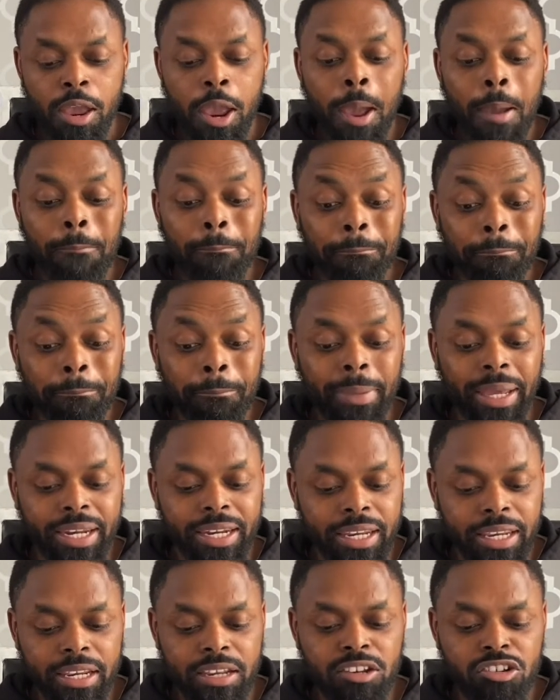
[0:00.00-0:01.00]

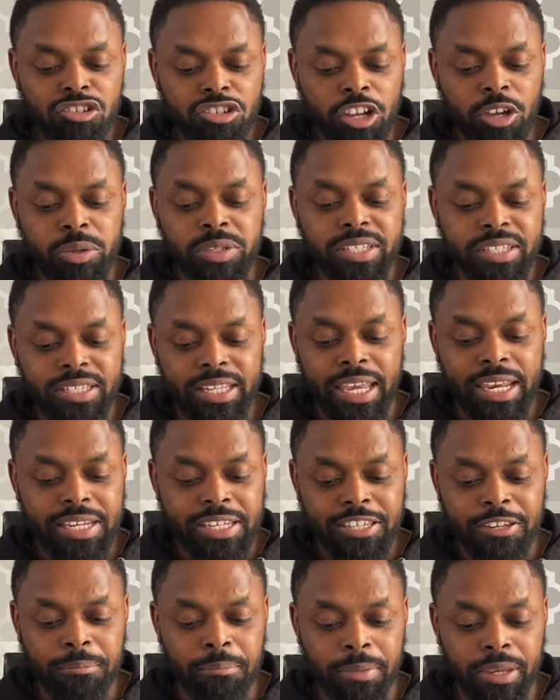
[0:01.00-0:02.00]
Many shall say
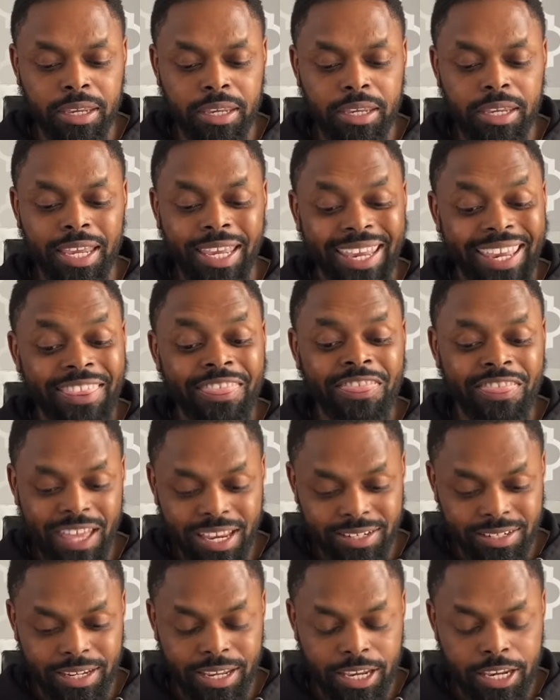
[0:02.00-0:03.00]
to me in
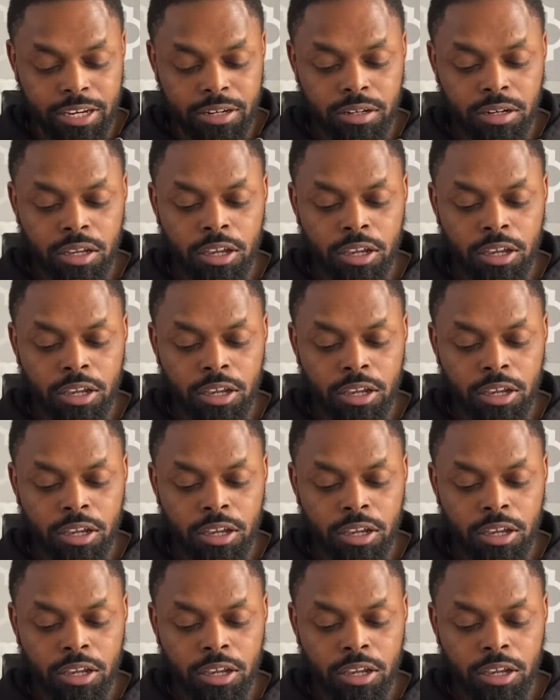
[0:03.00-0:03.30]
that day,